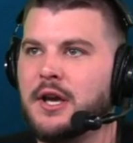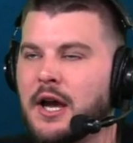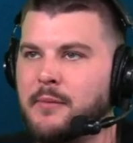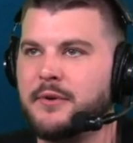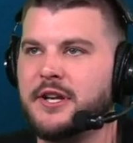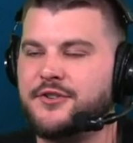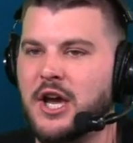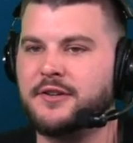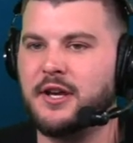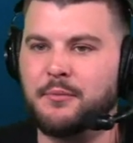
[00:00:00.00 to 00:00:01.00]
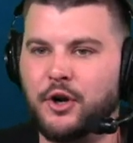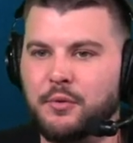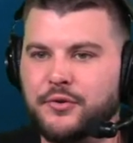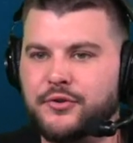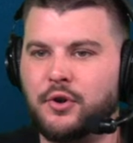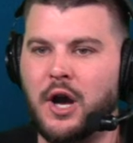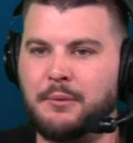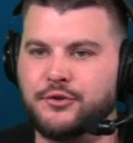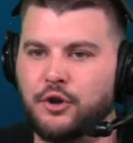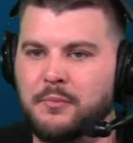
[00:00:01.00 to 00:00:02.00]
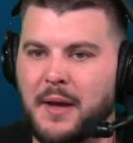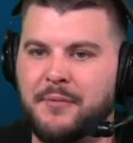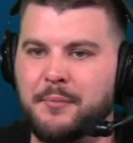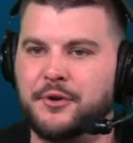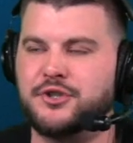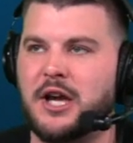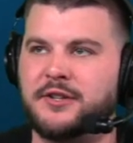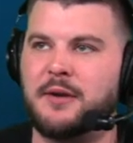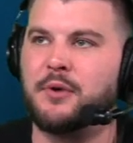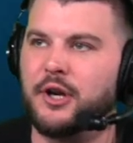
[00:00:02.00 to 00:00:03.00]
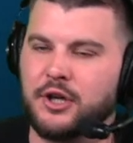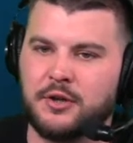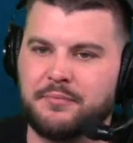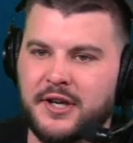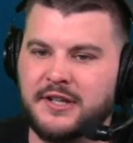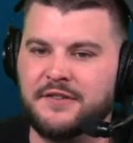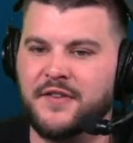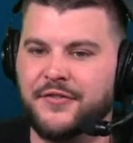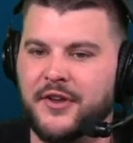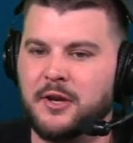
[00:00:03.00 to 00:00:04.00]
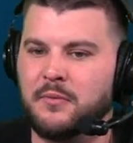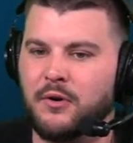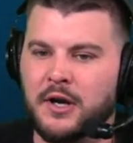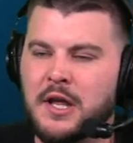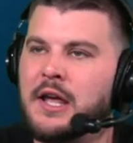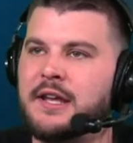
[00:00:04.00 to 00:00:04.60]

I remember DeJounte Murray was to- I was told by people DeJounte Murray couldn't play defense anymore.